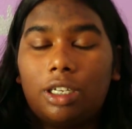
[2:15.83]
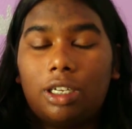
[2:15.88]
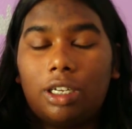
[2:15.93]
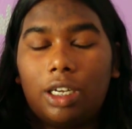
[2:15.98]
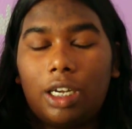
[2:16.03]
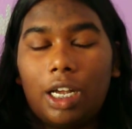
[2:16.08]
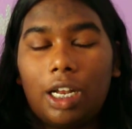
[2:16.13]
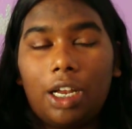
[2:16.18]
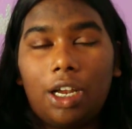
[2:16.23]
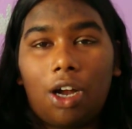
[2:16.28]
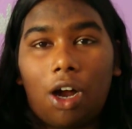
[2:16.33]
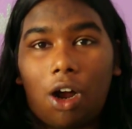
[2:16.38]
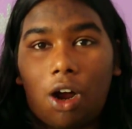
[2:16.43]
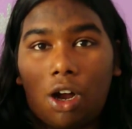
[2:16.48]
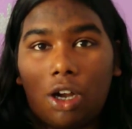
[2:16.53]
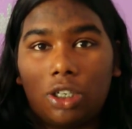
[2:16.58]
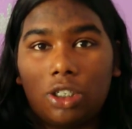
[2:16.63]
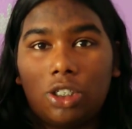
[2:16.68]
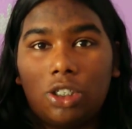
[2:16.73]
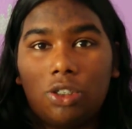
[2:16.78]
getting
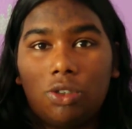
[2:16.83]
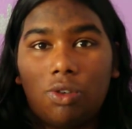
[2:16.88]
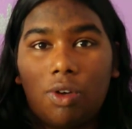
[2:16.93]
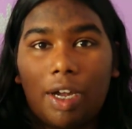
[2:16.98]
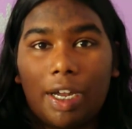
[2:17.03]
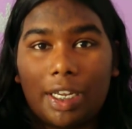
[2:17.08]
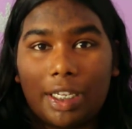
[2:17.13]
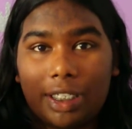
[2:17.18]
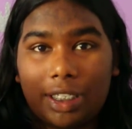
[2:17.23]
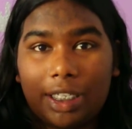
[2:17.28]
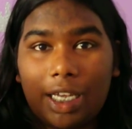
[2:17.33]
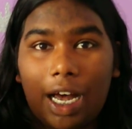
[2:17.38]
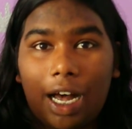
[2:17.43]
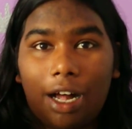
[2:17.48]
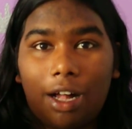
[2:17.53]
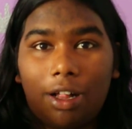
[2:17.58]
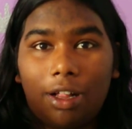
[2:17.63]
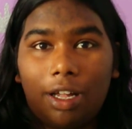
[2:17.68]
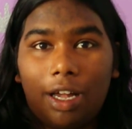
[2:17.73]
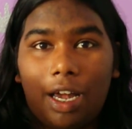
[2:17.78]
onto
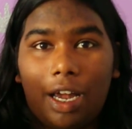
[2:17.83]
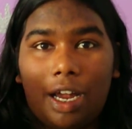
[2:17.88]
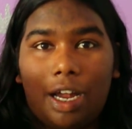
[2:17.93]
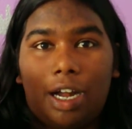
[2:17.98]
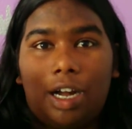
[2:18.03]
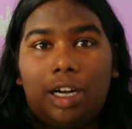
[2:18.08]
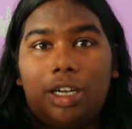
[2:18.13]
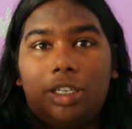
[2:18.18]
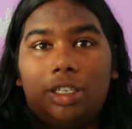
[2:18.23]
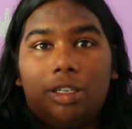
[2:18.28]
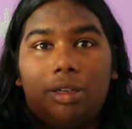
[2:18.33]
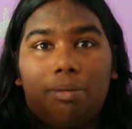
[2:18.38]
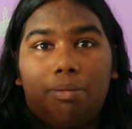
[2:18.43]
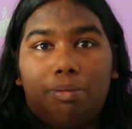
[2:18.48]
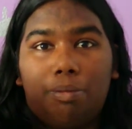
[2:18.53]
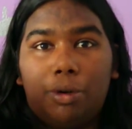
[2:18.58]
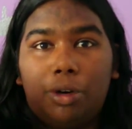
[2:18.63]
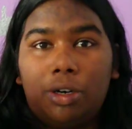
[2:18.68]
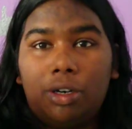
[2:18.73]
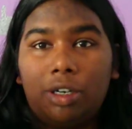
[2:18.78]
Excel and
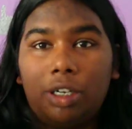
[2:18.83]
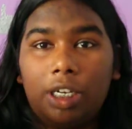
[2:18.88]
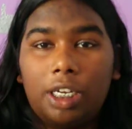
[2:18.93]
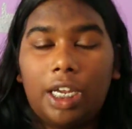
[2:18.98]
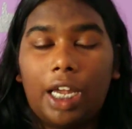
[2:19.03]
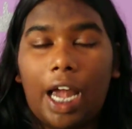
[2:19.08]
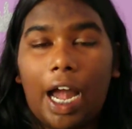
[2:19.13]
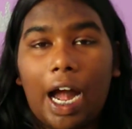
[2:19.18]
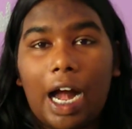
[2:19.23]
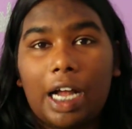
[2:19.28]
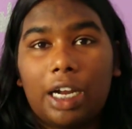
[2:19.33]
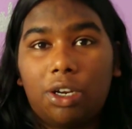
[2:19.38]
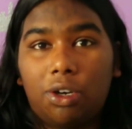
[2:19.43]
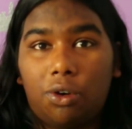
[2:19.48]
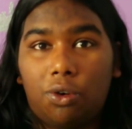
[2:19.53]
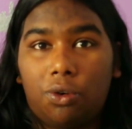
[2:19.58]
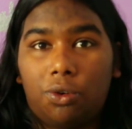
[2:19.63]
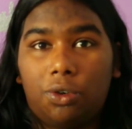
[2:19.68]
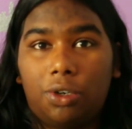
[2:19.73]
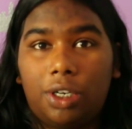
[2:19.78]
putting
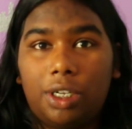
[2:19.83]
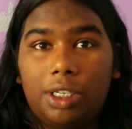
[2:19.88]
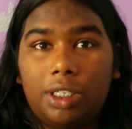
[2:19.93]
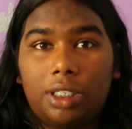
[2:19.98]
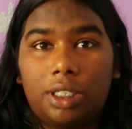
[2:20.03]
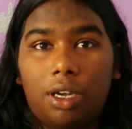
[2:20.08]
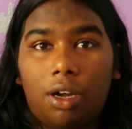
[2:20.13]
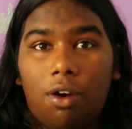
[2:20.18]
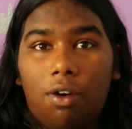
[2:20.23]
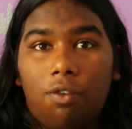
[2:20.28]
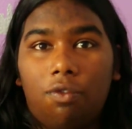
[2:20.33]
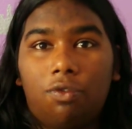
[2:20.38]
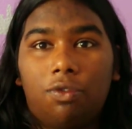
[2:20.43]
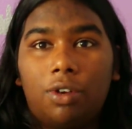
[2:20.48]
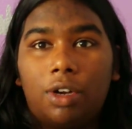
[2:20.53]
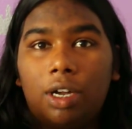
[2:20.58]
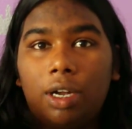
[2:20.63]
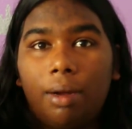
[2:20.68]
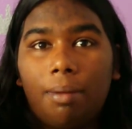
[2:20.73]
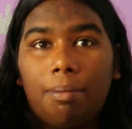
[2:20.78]
categories of
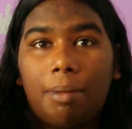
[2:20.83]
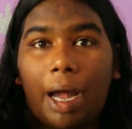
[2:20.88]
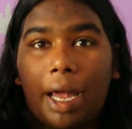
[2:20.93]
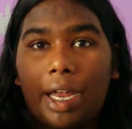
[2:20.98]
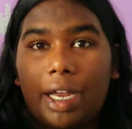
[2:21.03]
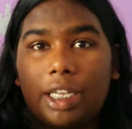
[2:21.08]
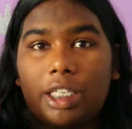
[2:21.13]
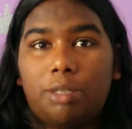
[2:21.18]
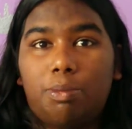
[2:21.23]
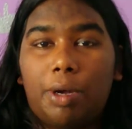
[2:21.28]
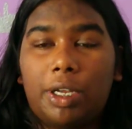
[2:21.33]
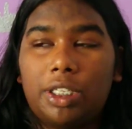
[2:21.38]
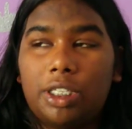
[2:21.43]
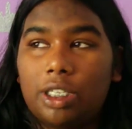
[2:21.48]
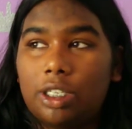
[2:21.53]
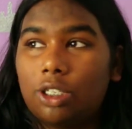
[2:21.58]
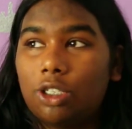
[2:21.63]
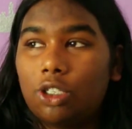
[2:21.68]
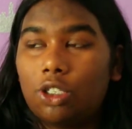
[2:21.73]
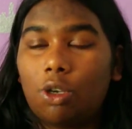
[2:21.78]
my
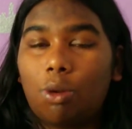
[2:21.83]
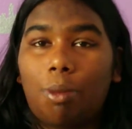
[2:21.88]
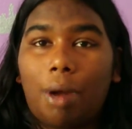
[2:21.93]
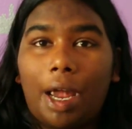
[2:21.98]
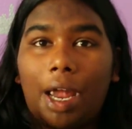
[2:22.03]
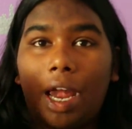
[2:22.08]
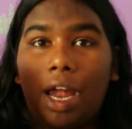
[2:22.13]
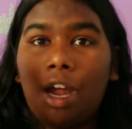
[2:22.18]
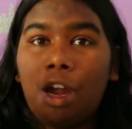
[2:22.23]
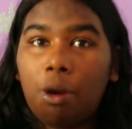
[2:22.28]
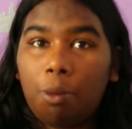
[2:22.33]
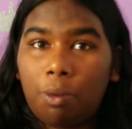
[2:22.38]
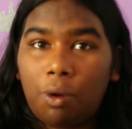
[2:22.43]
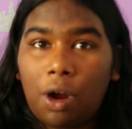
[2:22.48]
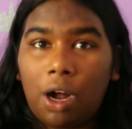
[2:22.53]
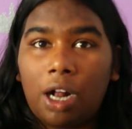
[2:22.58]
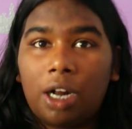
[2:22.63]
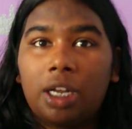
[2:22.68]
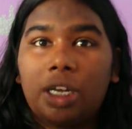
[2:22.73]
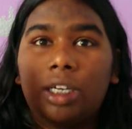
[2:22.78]
expenses. So my hair
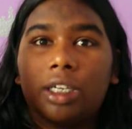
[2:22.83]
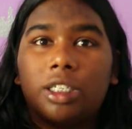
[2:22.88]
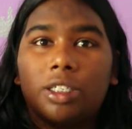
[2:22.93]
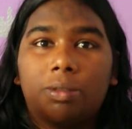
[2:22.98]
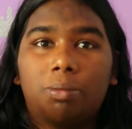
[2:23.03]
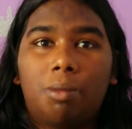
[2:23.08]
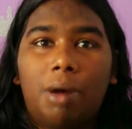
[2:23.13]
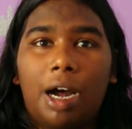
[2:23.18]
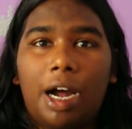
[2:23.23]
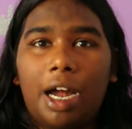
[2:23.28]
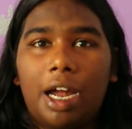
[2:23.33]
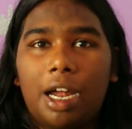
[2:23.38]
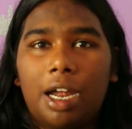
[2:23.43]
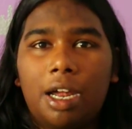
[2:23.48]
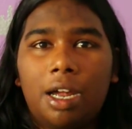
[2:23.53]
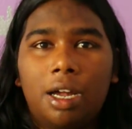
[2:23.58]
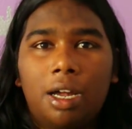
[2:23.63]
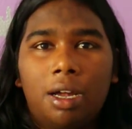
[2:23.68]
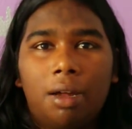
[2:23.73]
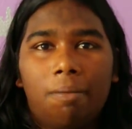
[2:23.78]
products,
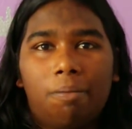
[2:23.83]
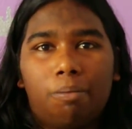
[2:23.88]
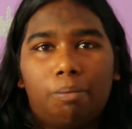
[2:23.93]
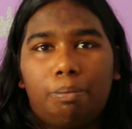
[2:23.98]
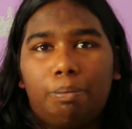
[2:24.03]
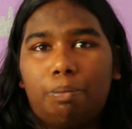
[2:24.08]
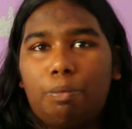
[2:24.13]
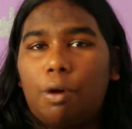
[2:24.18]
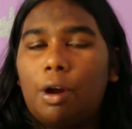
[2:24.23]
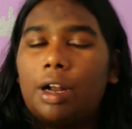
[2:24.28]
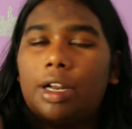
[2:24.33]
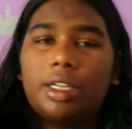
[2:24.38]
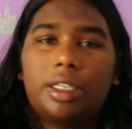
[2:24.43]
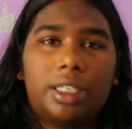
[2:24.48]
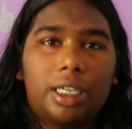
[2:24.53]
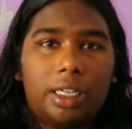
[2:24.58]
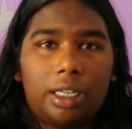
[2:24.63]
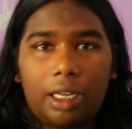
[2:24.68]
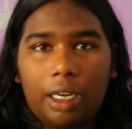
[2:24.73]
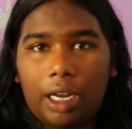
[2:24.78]
my products
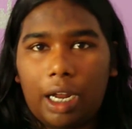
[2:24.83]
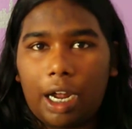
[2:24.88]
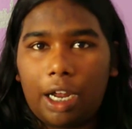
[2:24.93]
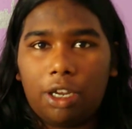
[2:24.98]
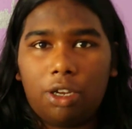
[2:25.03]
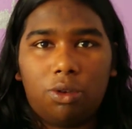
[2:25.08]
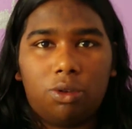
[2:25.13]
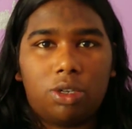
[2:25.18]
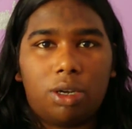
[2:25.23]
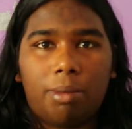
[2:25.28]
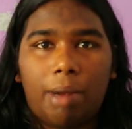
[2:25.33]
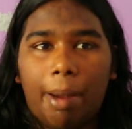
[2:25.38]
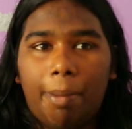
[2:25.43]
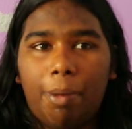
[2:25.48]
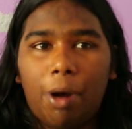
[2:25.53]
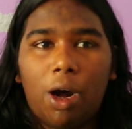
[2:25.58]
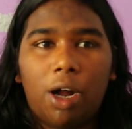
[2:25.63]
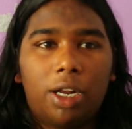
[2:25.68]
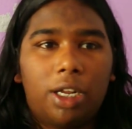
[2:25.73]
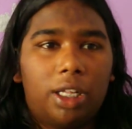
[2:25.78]
that like I use on my
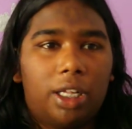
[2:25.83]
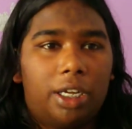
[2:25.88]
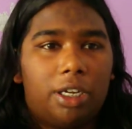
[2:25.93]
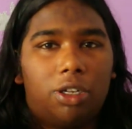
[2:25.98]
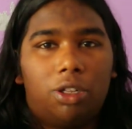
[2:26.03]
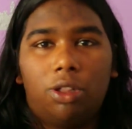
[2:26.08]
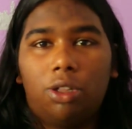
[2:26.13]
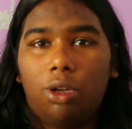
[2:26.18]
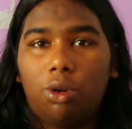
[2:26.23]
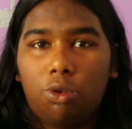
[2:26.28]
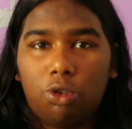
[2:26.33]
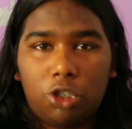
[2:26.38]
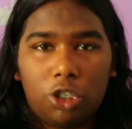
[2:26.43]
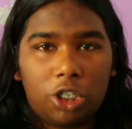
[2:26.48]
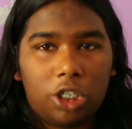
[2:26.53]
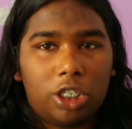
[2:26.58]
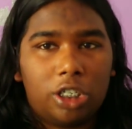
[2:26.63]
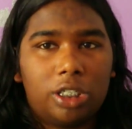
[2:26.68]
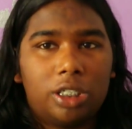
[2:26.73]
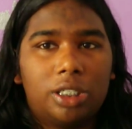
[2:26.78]
body, like
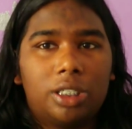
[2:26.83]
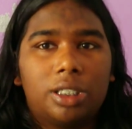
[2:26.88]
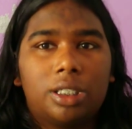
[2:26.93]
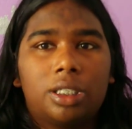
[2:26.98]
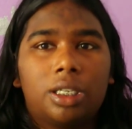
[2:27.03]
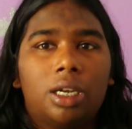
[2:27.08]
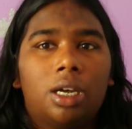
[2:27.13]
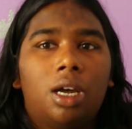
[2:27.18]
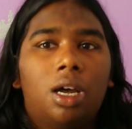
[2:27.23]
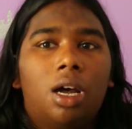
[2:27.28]
lotions,